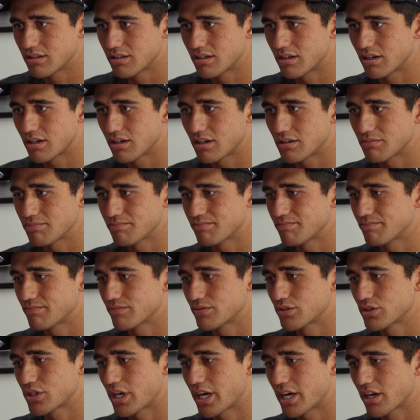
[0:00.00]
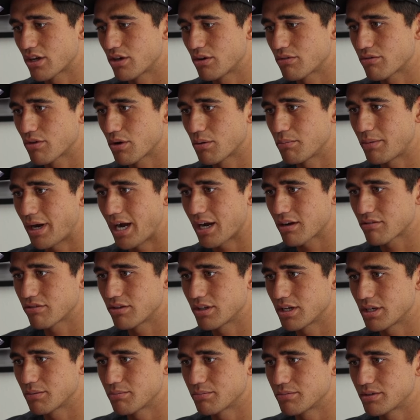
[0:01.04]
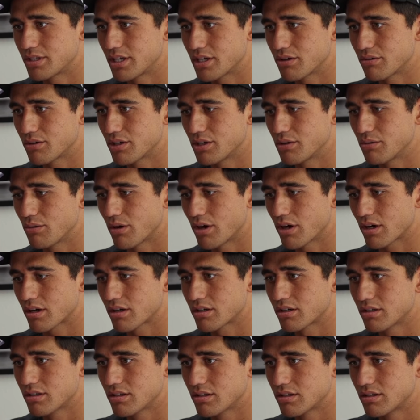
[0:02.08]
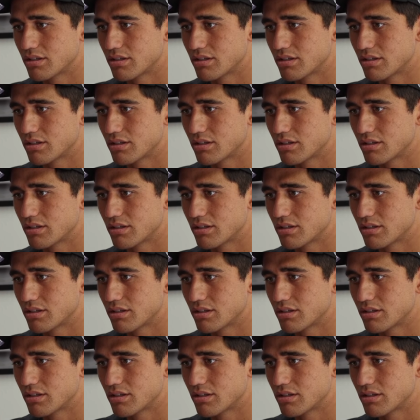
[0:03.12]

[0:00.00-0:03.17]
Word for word: Oh, try to go for a backflip, didn't really work.